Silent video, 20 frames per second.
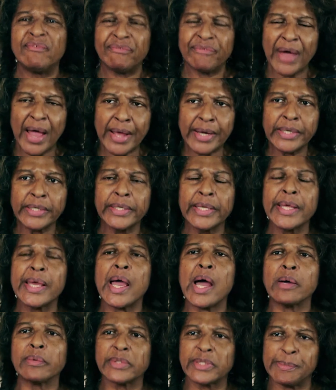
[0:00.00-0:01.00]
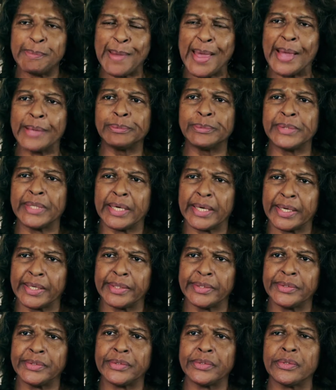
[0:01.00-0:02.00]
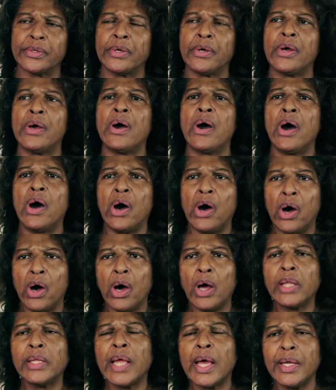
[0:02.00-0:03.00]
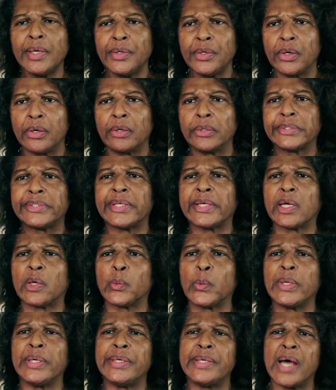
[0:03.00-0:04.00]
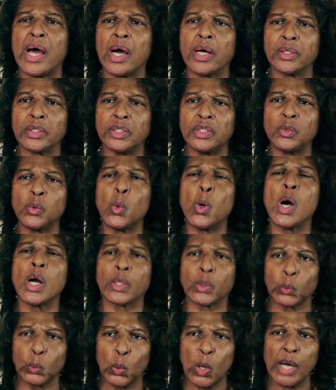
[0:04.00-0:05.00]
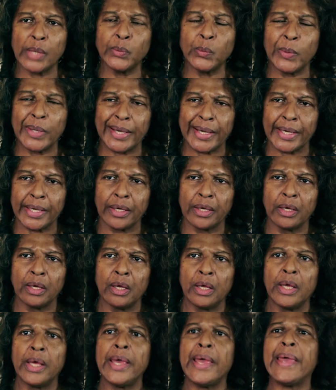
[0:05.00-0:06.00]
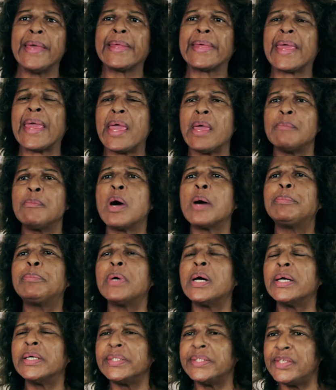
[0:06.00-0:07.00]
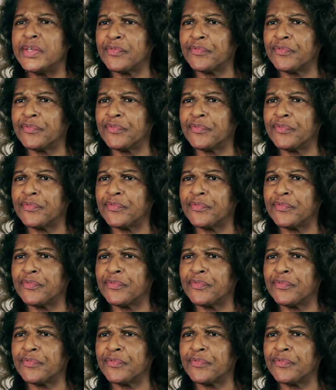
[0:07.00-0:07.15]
Finally, I was baptized. All I know is that I went down in the water one way and came up a